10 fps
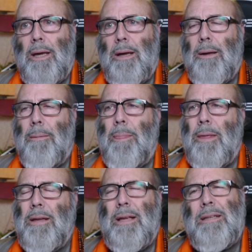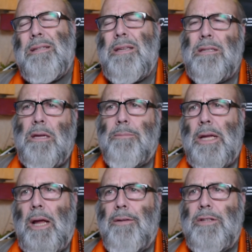um, and this is
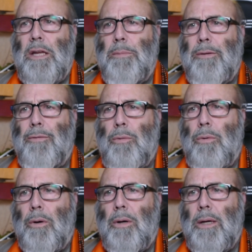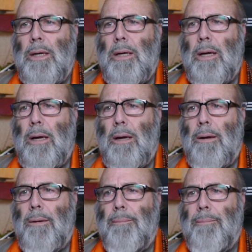something I've said before,
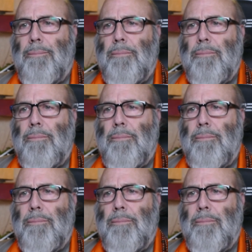um,